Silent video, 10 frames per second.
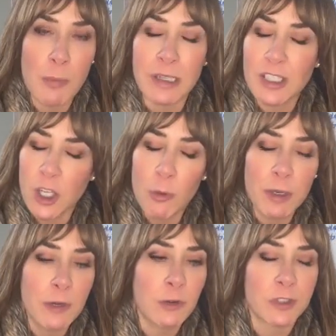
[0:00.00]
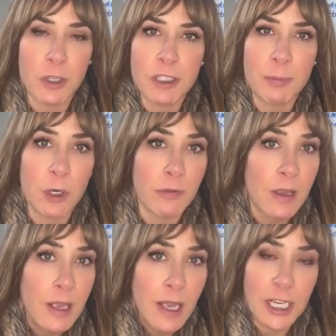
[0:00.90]
It's so beautiful, so supportive.
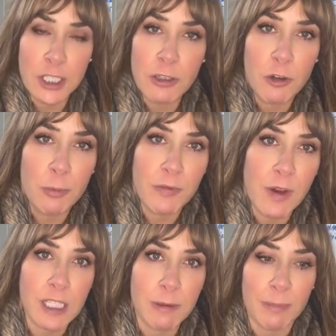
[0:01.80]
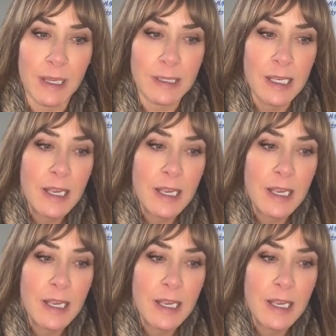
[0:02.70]
I channel a group of cosmic beings.